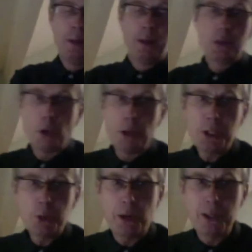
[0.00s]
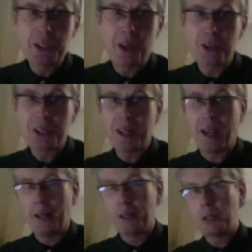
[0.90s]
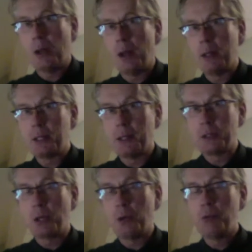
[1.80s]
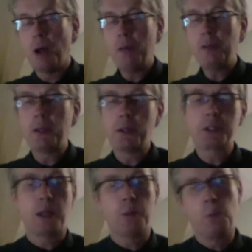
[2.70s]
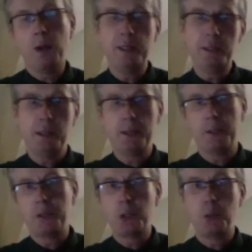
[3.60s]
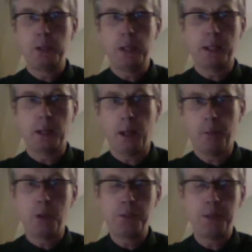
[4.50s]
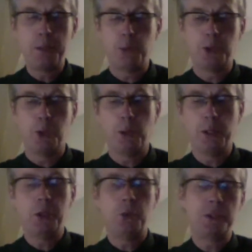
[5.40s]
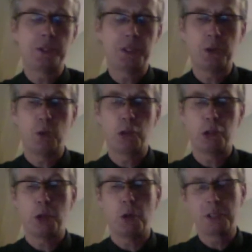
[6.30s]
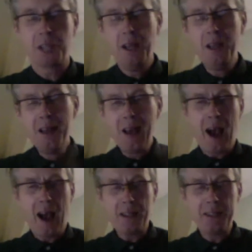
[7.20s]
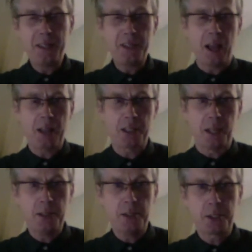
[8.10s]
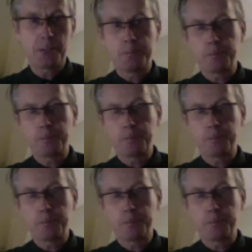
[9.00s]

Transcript: So this is where it starts to get exciting. So rather than just going 1 eander, 2 eander like most people do when they're doing single strokes, adding these accents